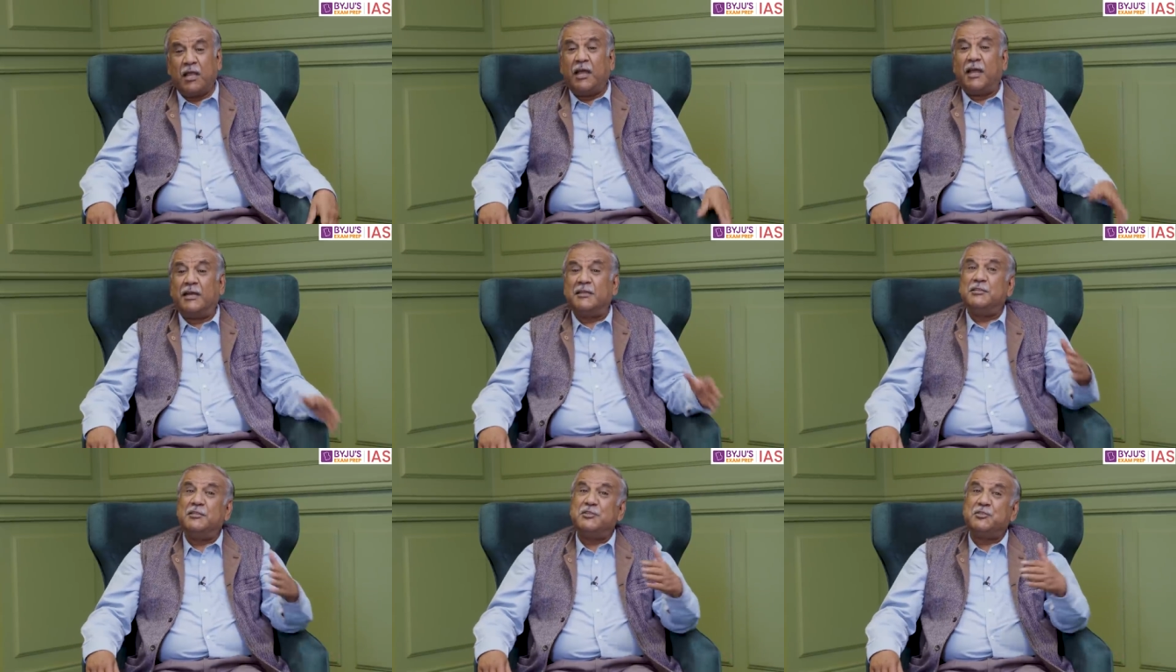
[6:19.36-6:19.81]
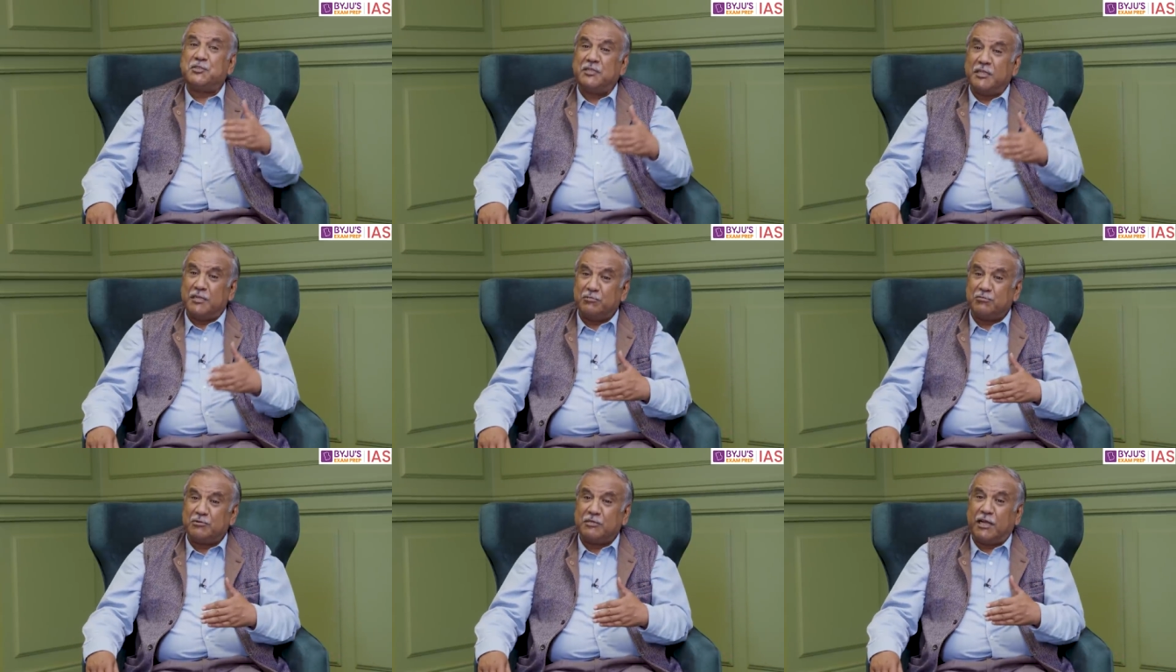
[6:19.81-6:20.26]
at the
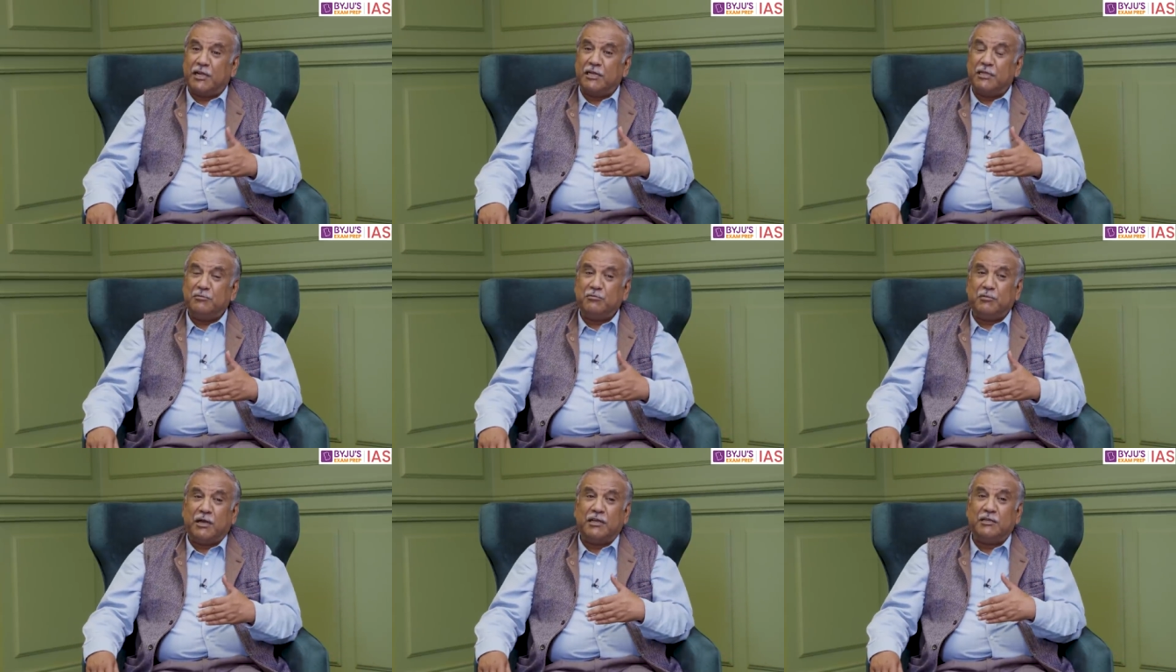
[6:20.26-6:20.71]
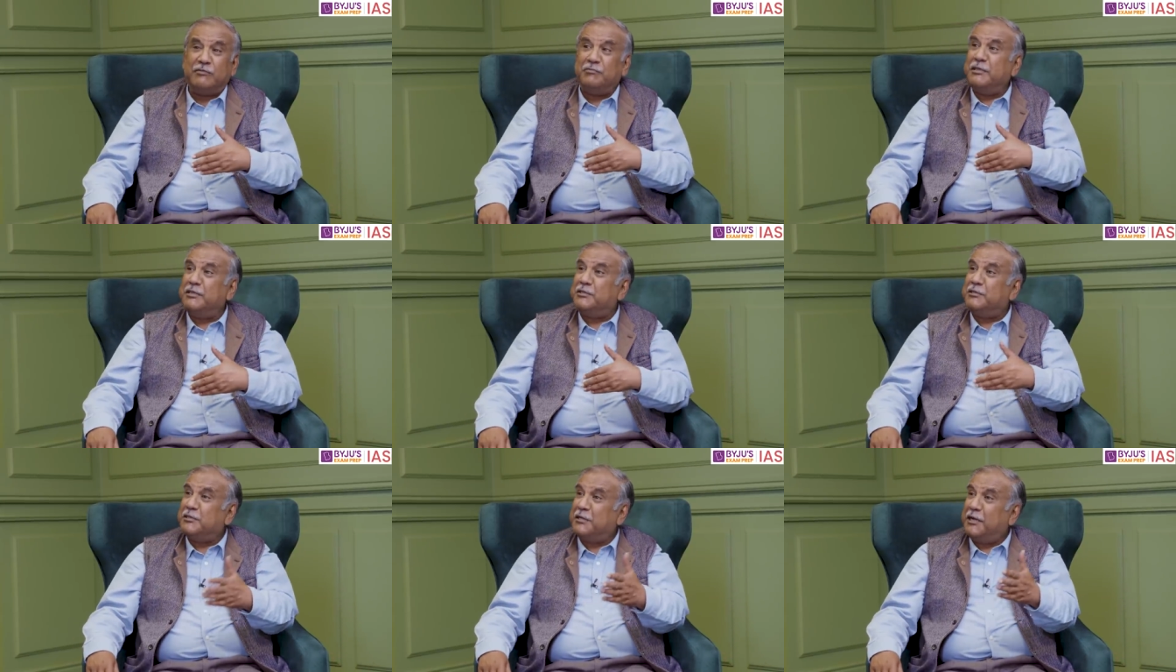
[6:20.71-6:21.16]
same time, I've
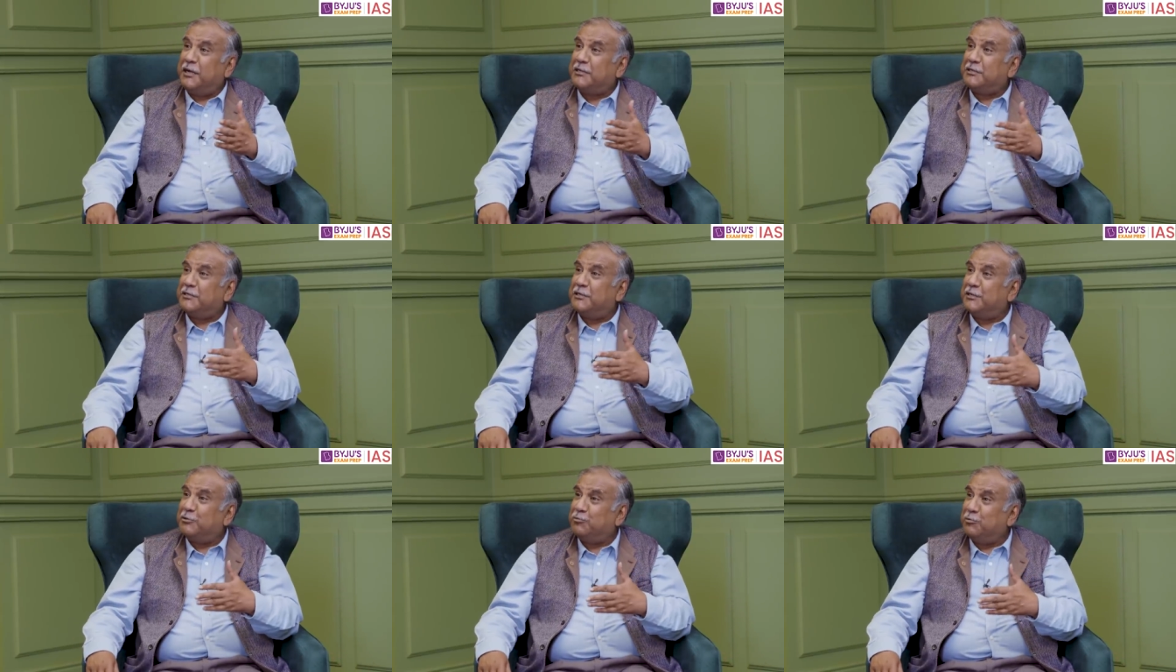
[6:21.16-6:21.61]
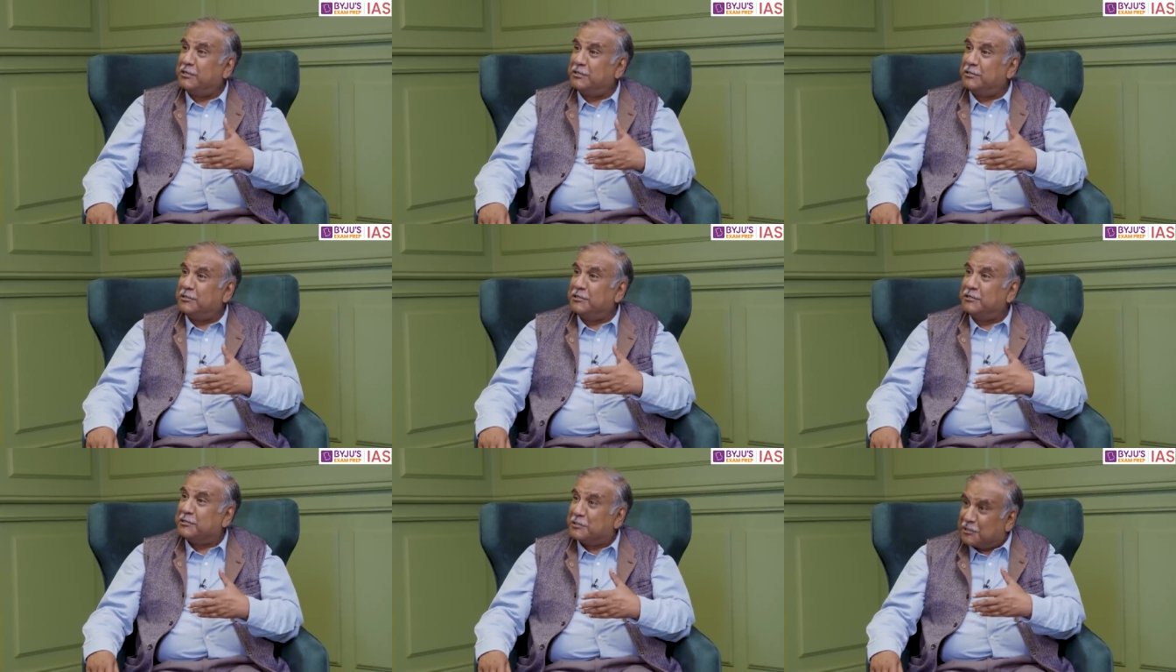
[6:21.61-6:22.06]
interacted
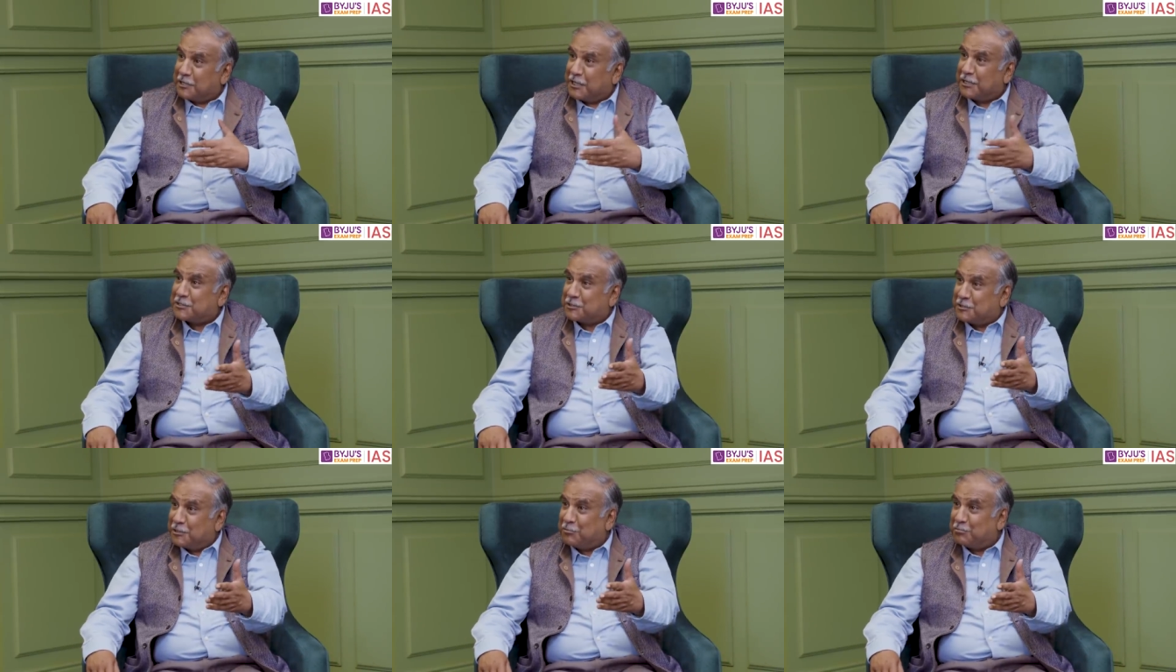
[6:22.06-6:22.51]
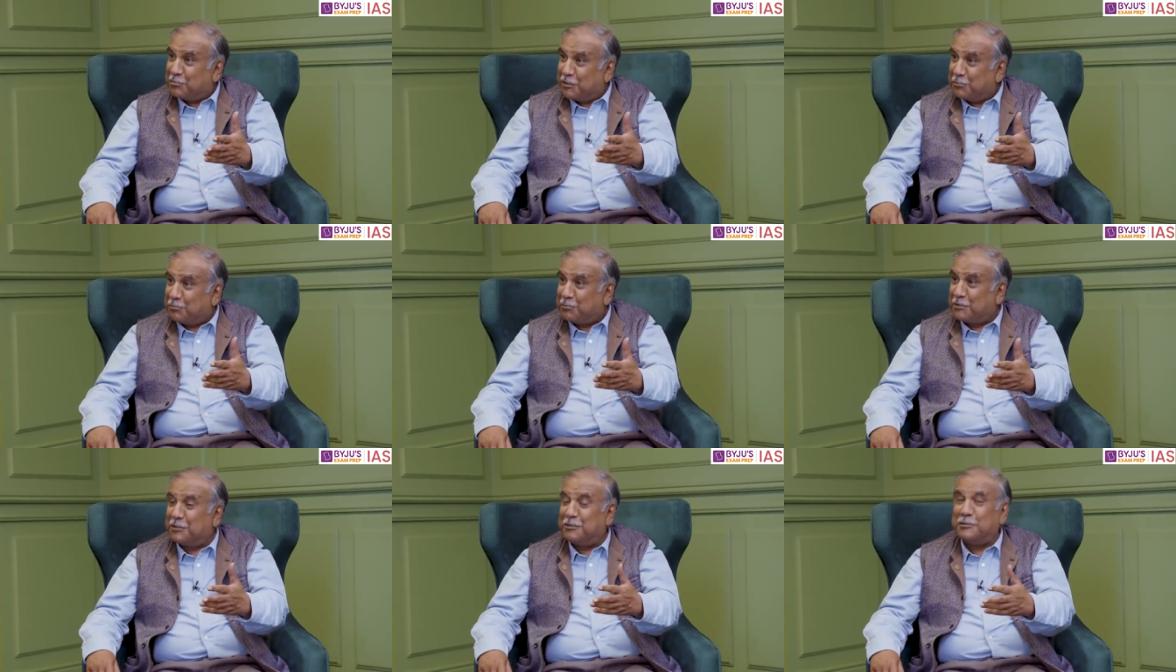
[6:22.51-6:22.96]
with international
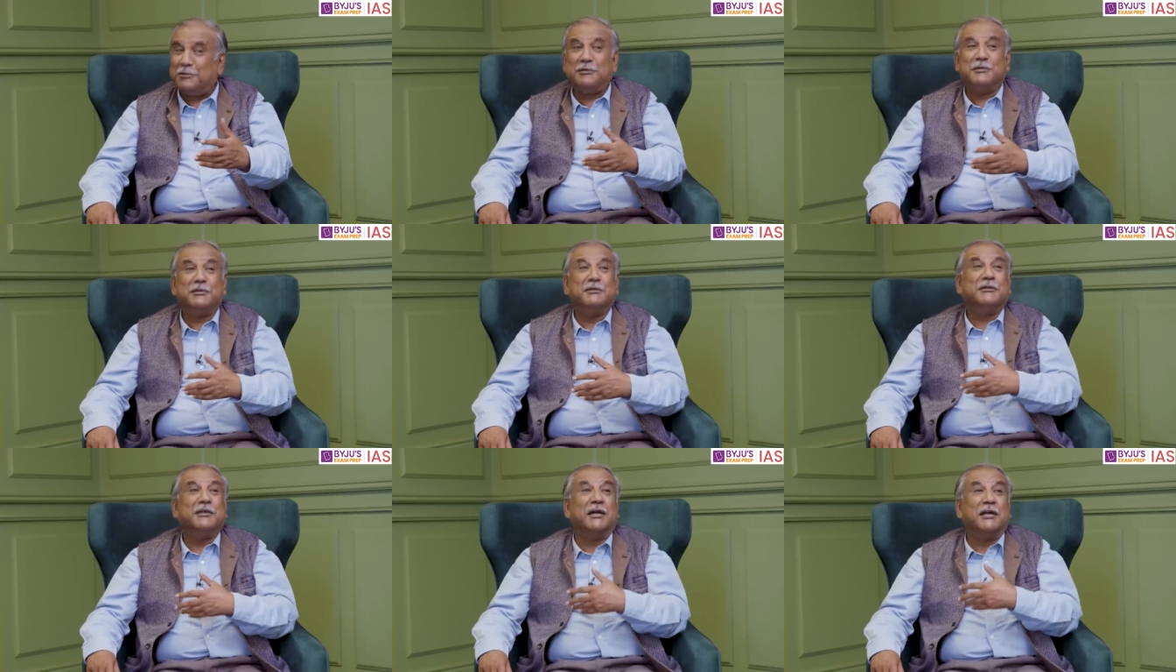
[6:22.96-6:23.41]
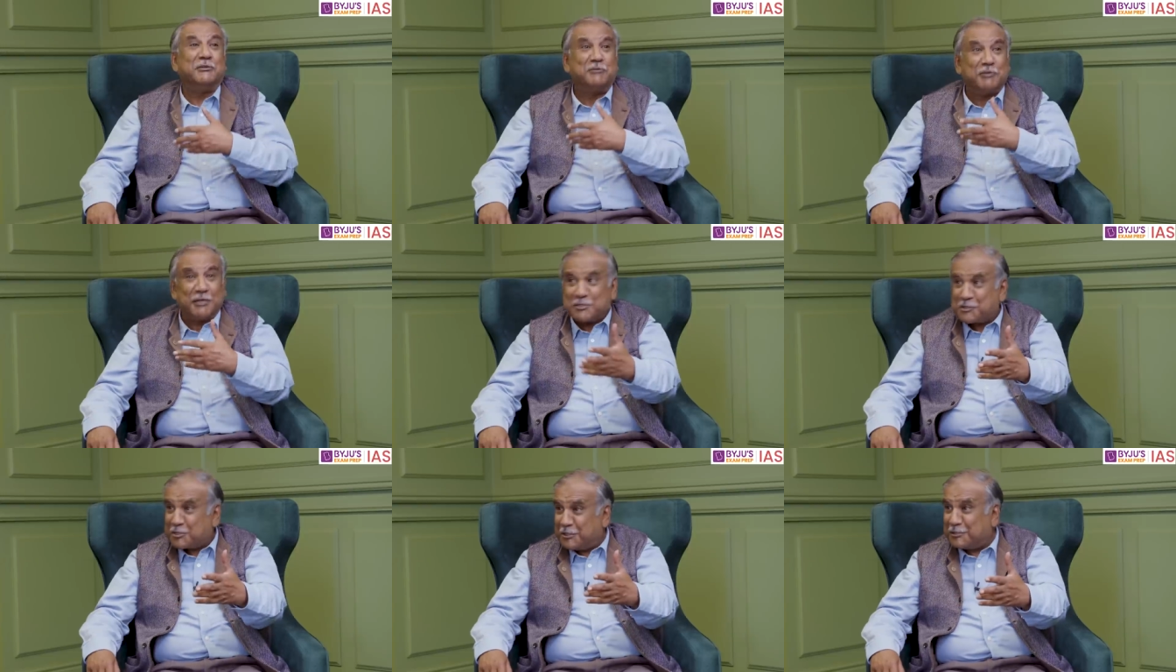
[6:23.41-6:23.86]
people and
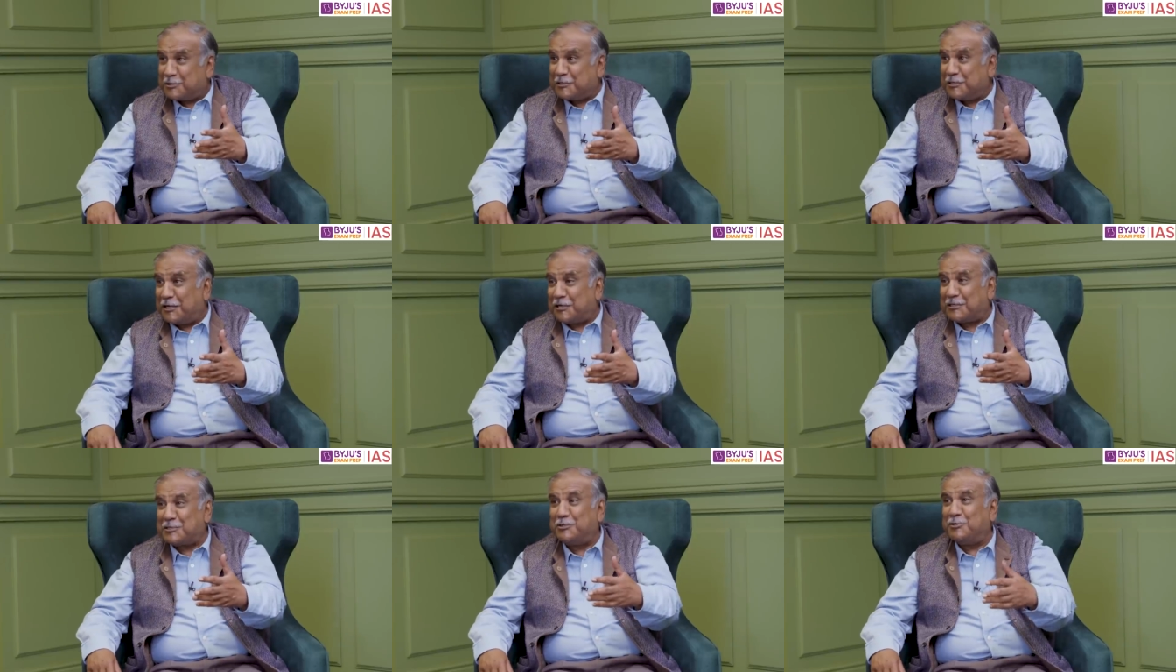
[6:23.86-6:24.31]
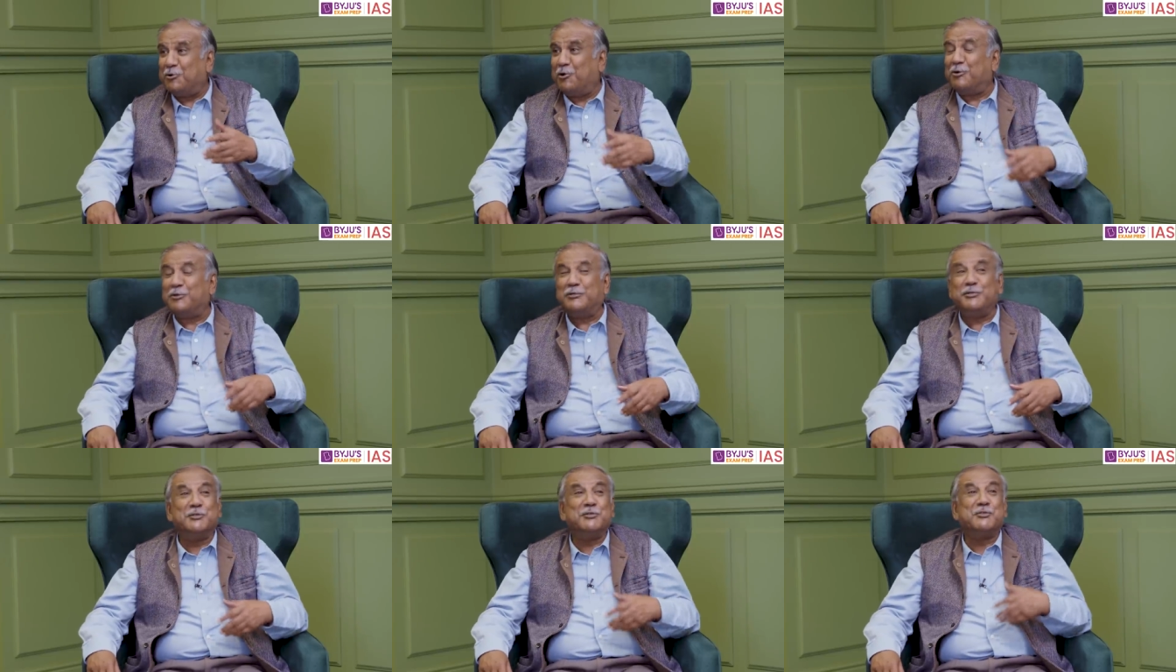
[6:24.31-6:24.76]
addressed international
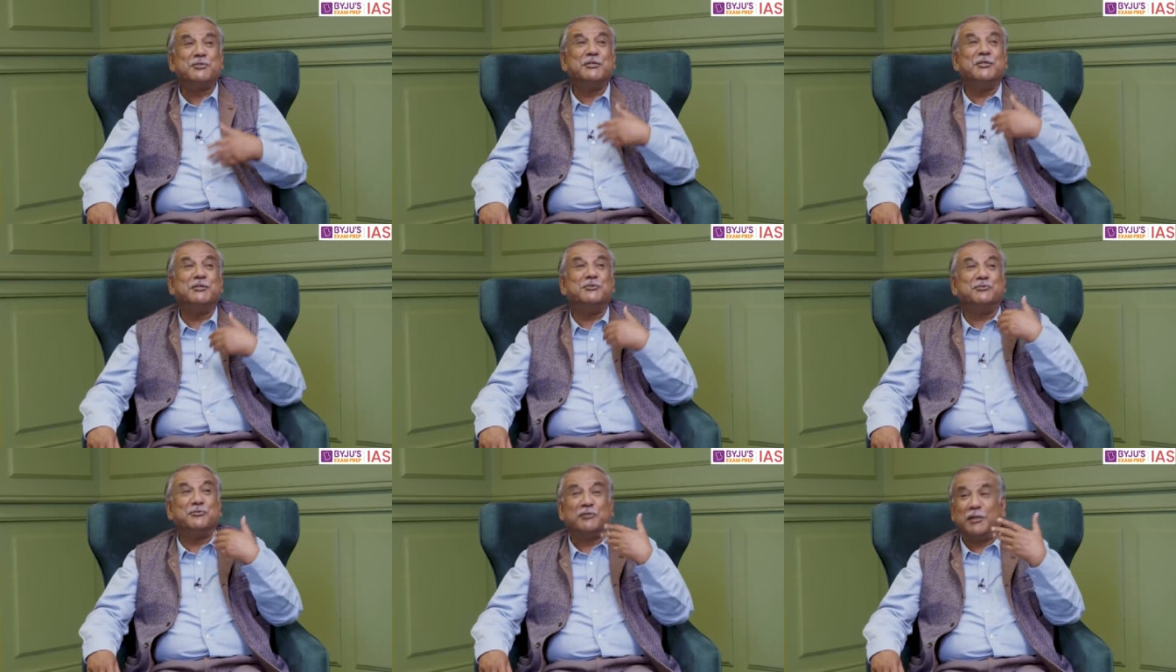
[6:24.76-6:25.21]
audiences,